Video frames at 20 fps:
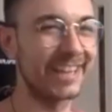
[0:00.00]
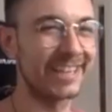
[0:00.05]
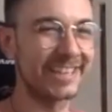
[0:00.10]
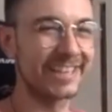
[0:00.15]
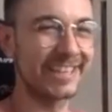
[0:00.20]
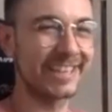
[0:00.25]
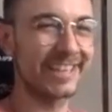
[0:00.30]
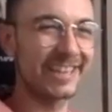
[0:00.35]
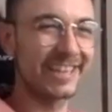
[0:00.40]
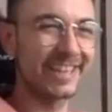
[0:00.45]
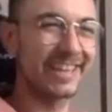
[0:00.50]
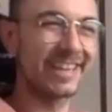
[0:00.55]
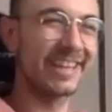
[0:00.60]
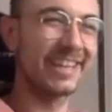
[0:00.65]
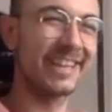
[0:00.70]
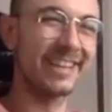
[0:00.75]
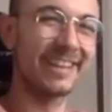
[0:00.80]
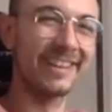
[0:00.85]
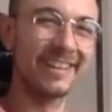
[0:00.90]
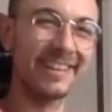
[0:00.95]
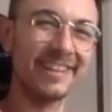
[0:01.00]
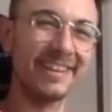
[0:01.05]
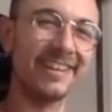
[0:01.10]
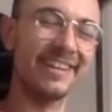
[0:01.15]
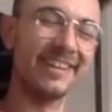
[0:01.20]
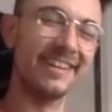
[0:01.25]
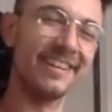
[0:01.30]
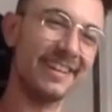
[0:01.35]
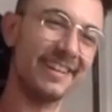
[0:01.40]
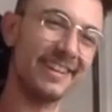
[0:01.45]

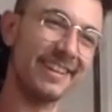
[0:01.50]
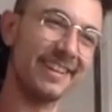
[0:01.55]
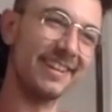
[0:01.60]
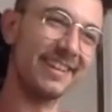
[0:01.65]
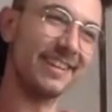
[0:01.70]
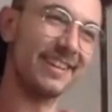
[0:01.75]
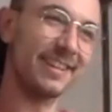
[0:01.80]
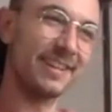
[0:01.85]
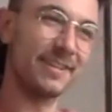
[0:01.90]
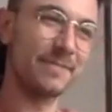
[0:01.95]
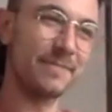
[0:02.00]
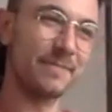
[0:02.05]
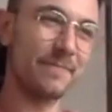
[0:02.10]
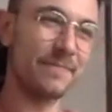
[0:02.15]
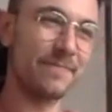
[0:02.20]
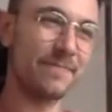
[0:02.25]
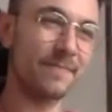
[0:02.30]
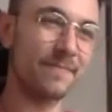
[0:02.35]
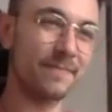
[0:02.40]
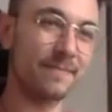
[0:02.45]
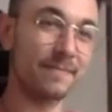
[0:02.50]
No words are spoken by the person on screen.